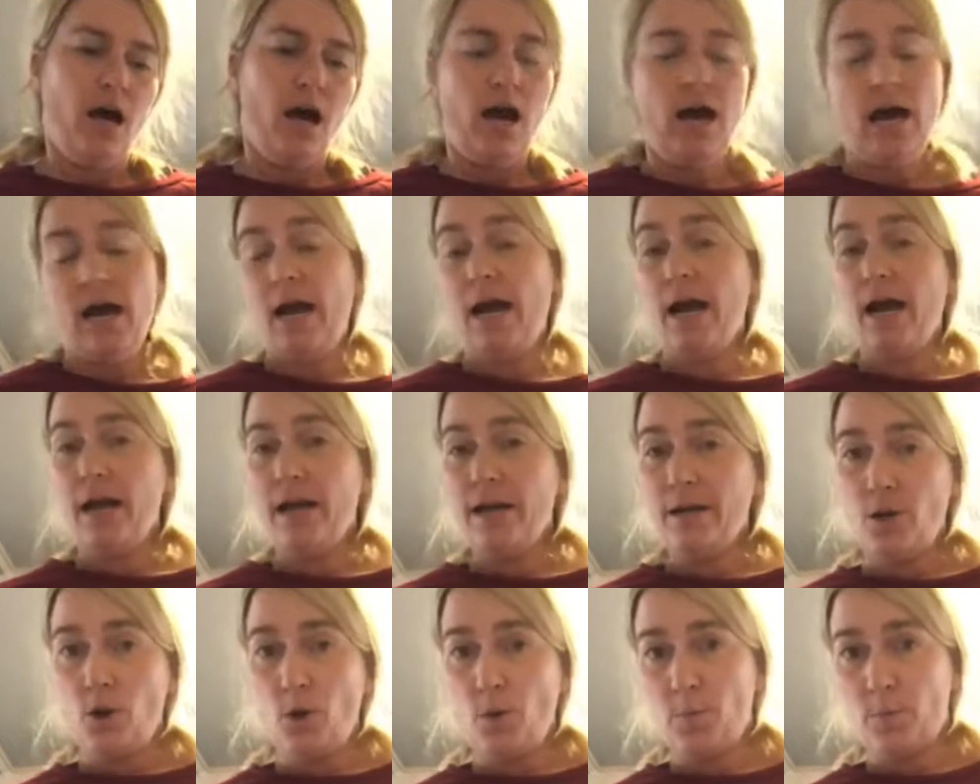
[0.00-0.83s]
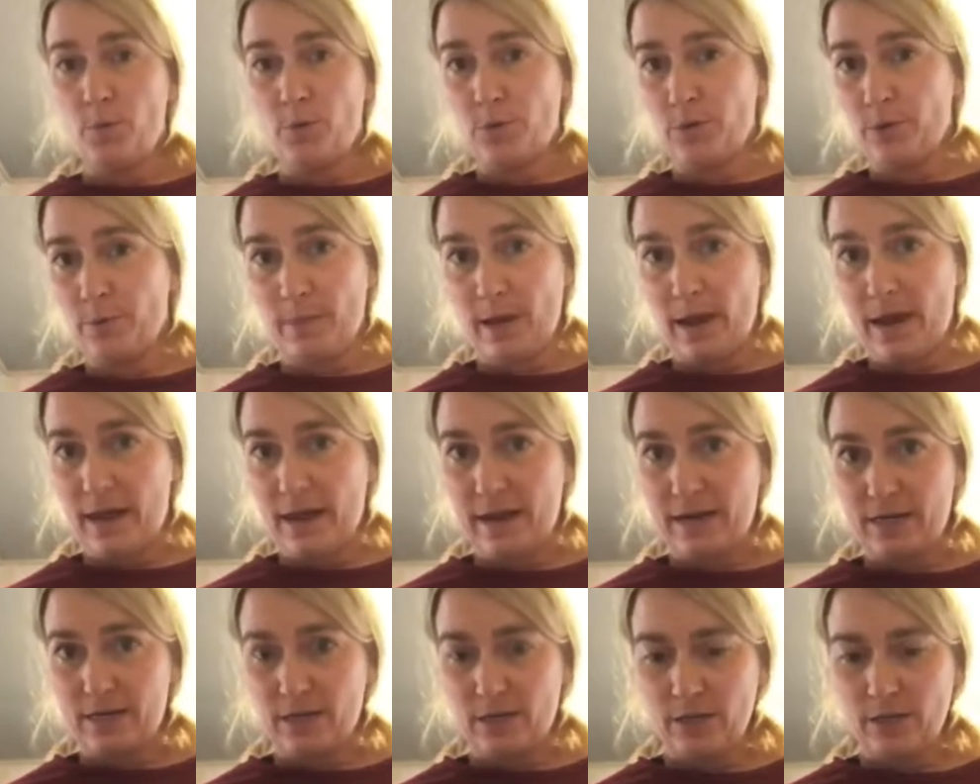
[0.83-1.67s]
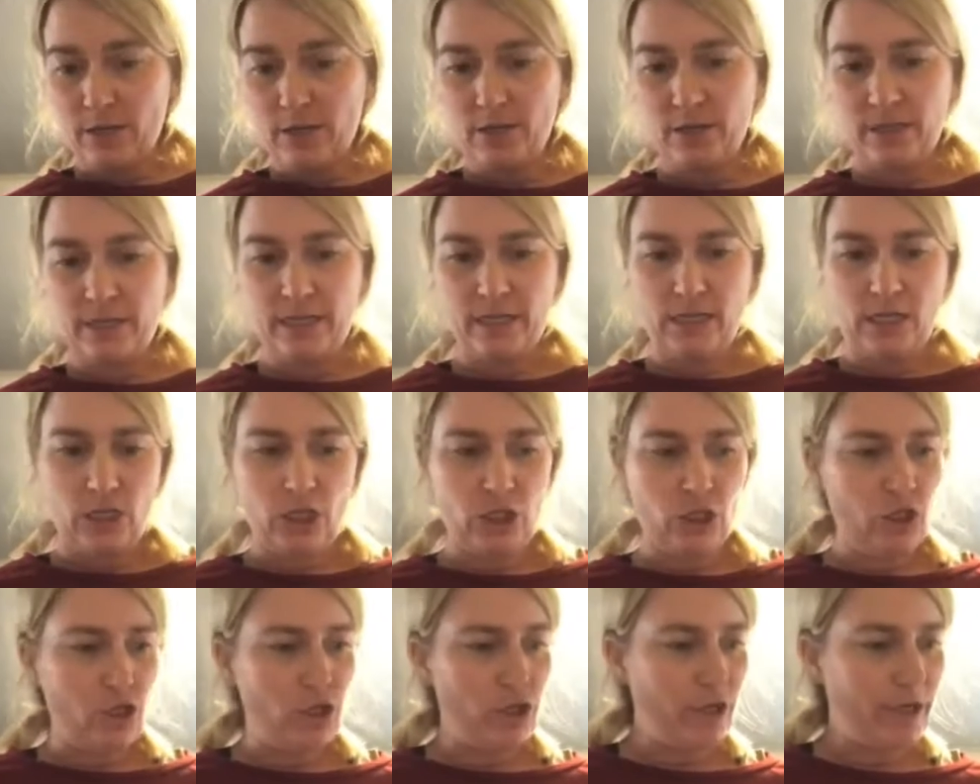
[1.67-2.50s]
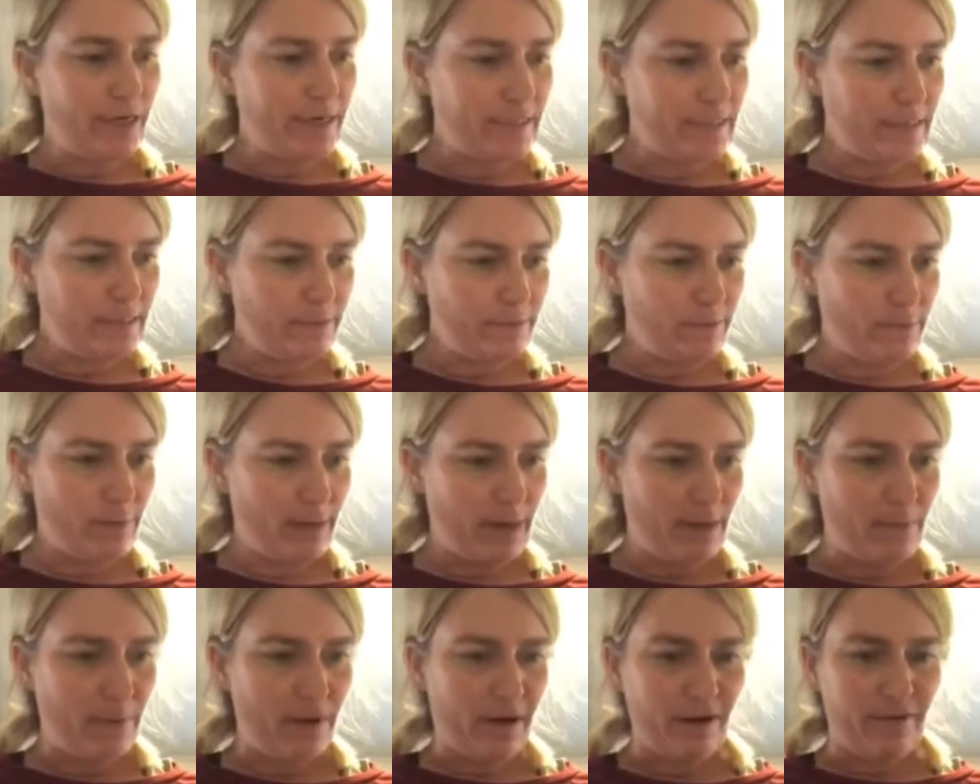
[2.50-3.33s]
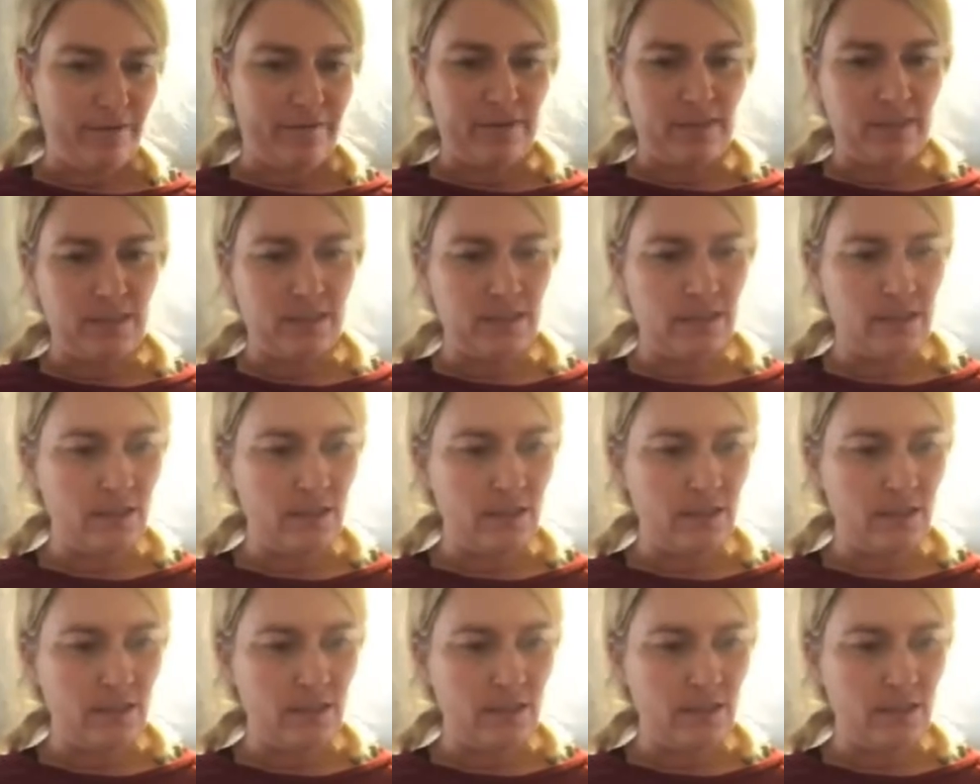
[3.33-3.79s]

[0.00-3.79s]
I don't really mind getting a little crazy with my breakfast.